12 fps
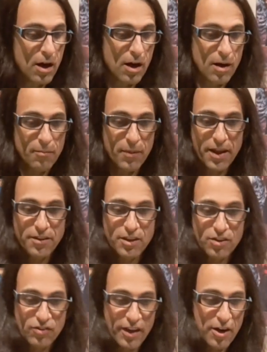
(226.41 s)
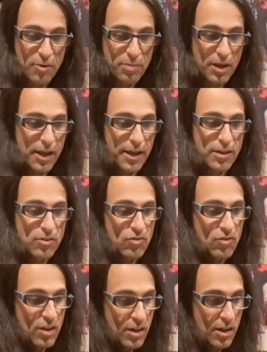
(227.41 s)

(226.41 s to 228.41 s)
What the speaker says: And these airplanes,